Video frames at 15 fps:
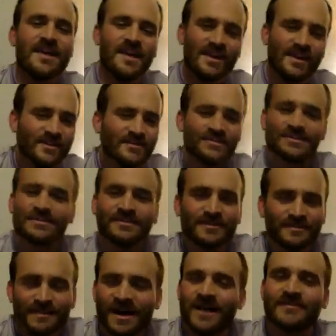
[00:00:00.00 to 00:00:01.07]
Here's to
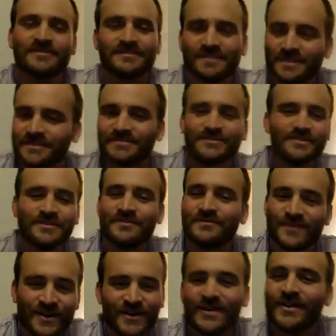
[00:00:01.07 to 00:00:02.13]
the laughs and here's to the
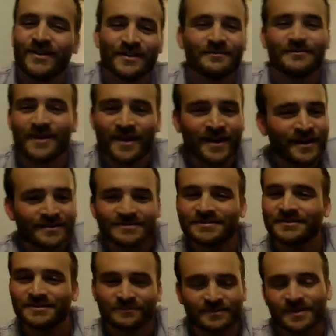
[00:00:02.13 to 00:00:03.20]
fun and best
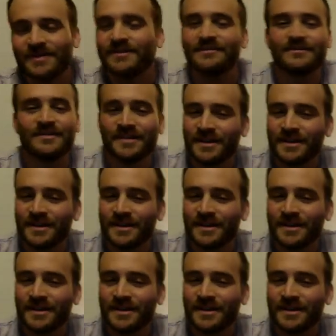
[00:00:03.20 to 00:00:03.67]
to the